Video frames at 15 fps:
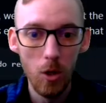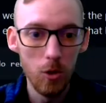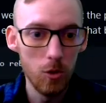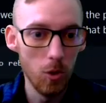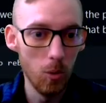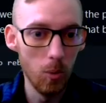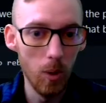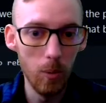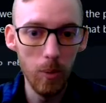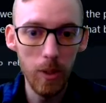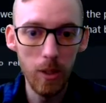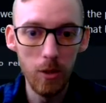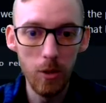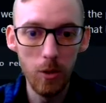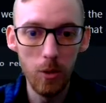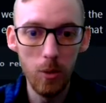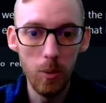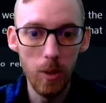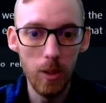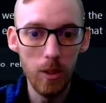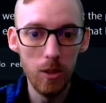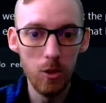So what we can
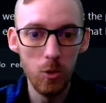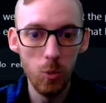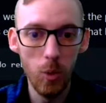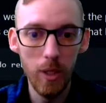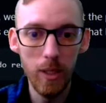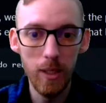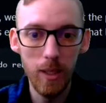do is we